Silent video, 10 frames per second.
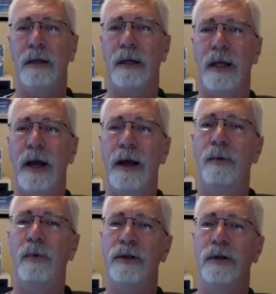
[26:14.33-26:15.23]
okay?
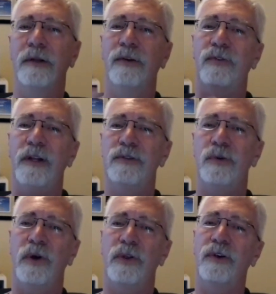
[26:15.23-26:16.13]
While you're listening
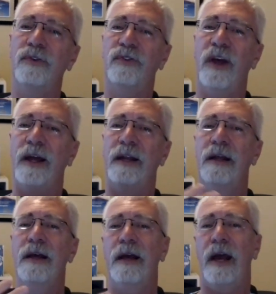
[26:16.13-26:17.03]
to what they're
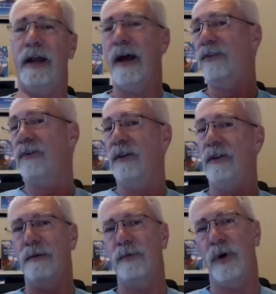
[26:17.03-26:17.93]
saying and asking
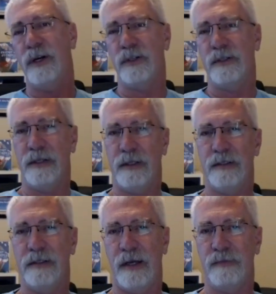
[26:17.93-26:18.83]
them questions at the
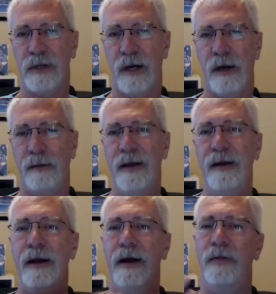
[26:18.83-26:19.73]
same time.
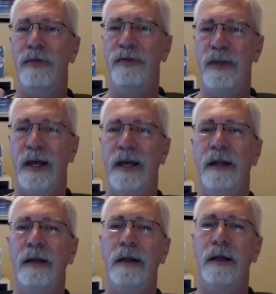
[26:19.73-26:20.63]

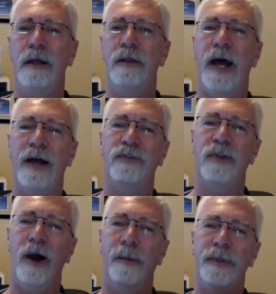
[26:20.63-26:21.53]
Then that's
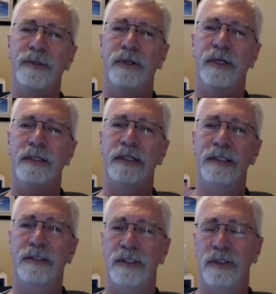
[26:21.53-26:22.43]
the
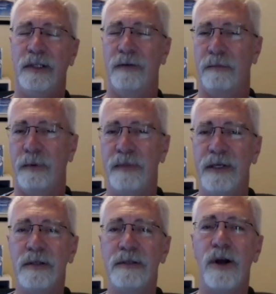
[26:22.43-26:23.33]
opportunity to give them a
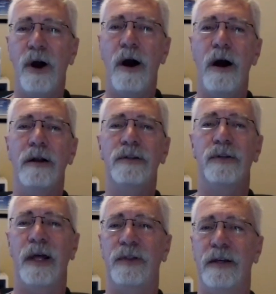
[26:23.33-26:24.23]
business card
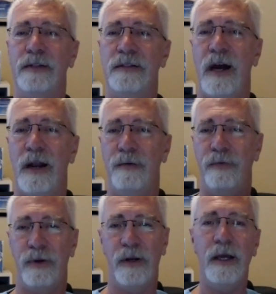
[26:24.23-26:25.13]
so that they can sign up
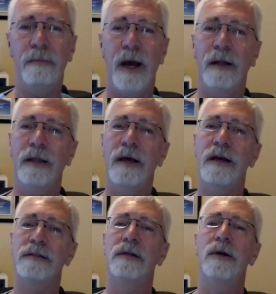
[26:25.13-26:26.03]
for your email
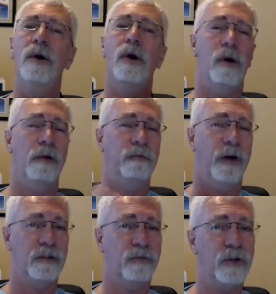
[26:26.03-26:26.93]
list, or
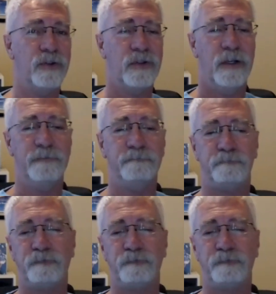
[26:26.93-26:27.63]
vice versa.